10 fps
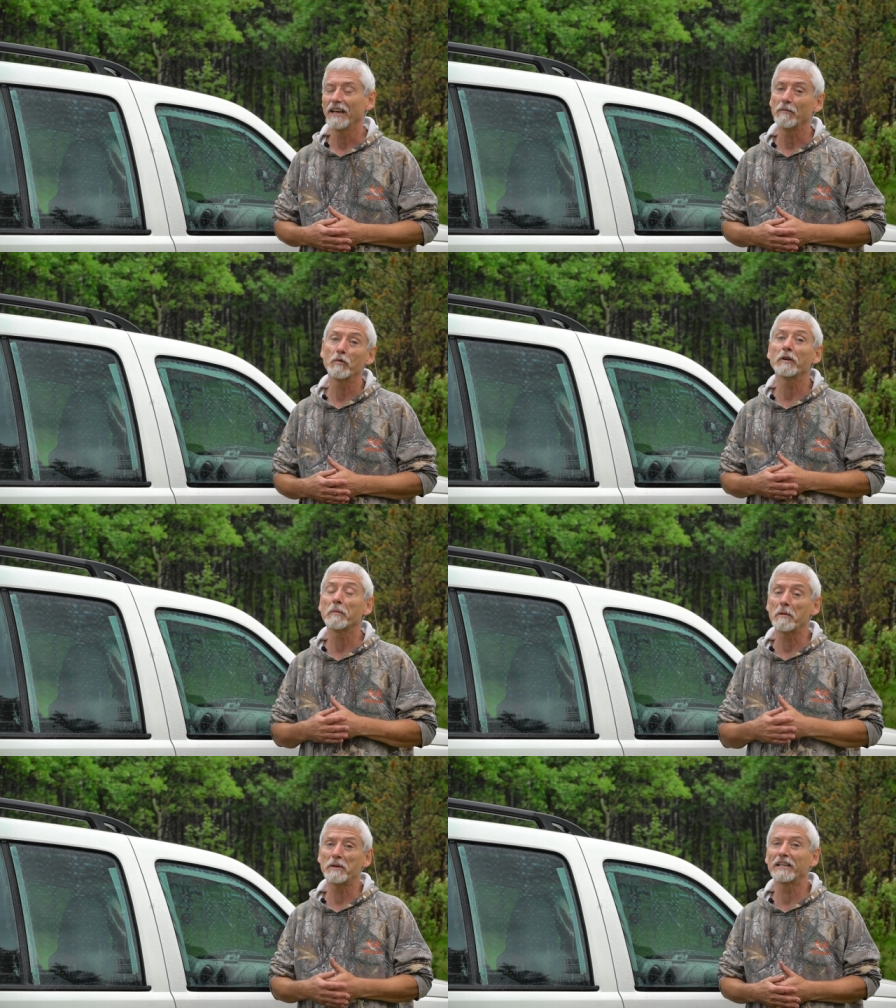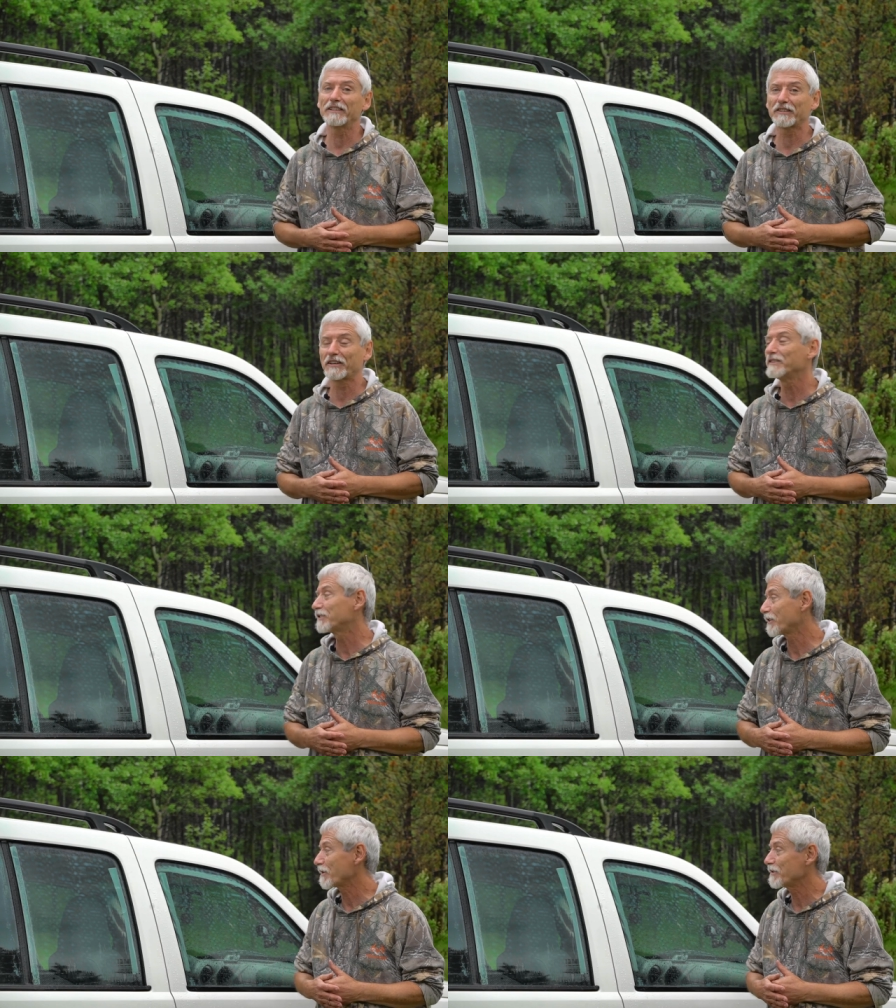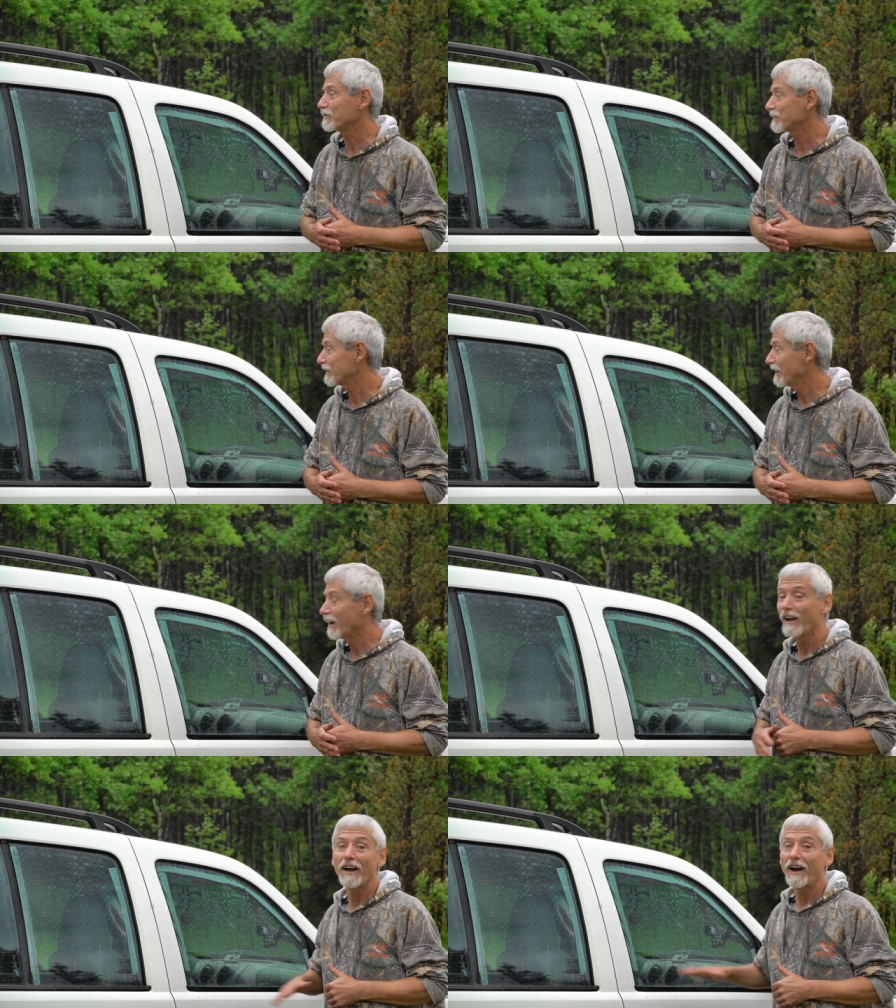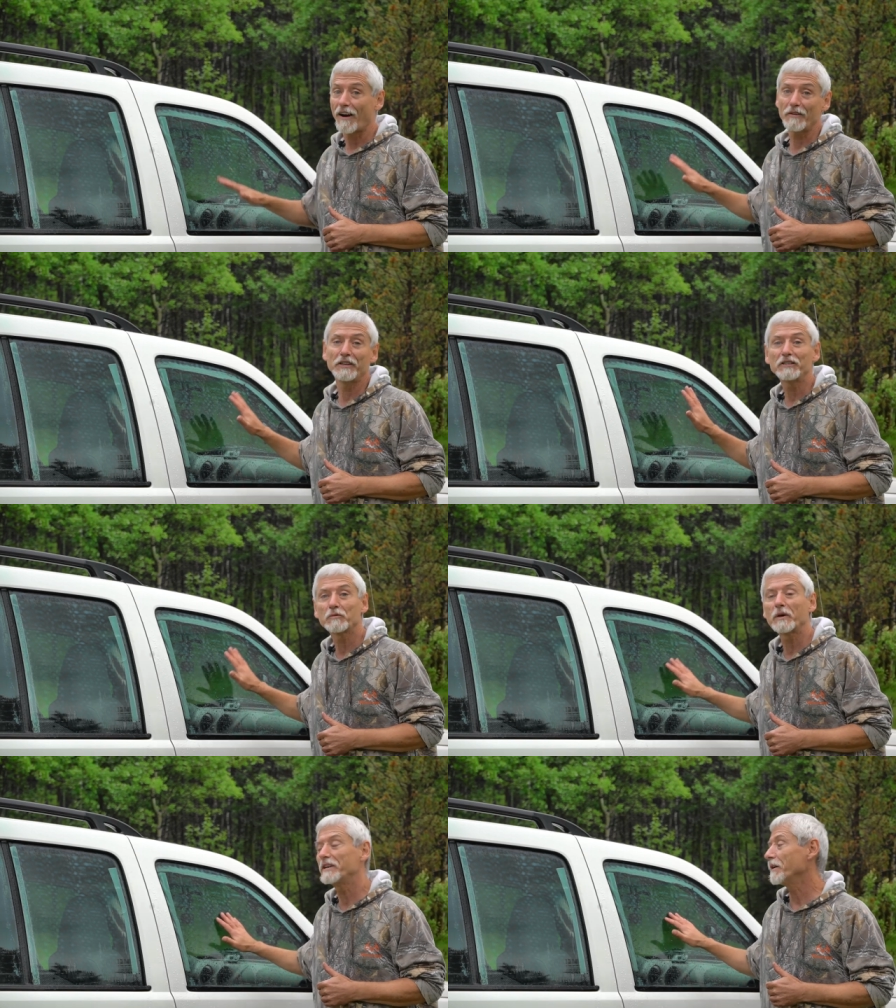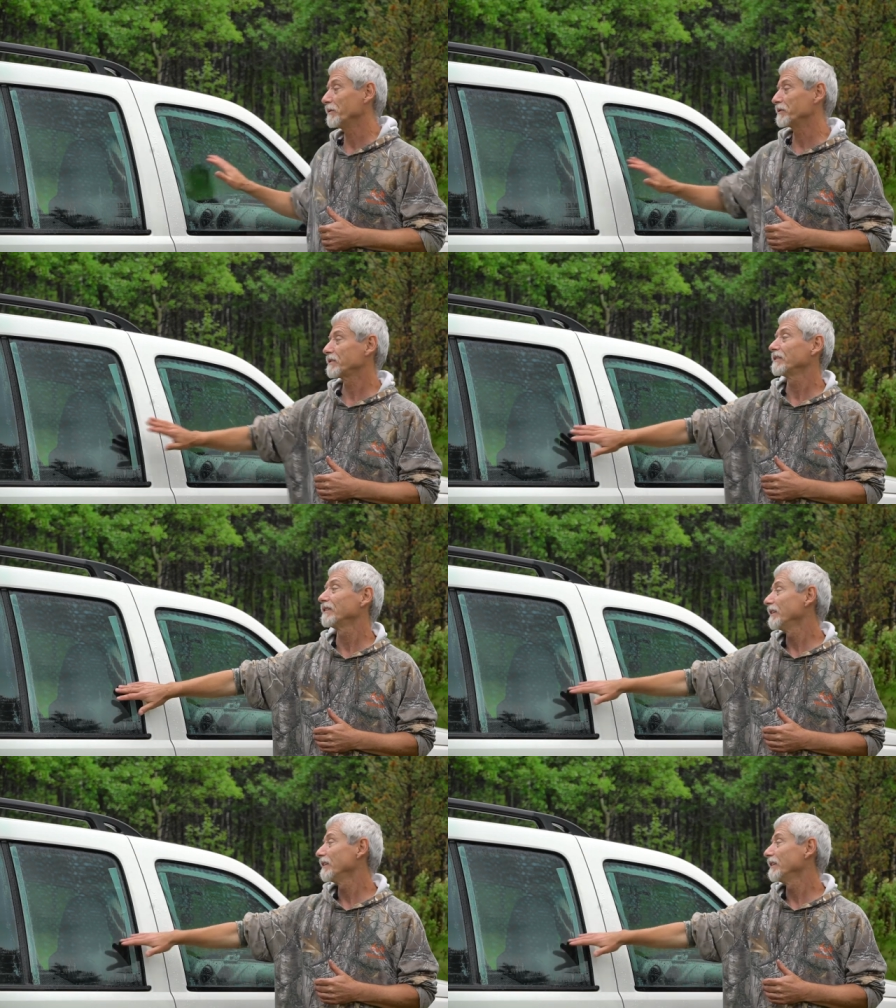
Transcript: And one of my biggest concerns are these windows.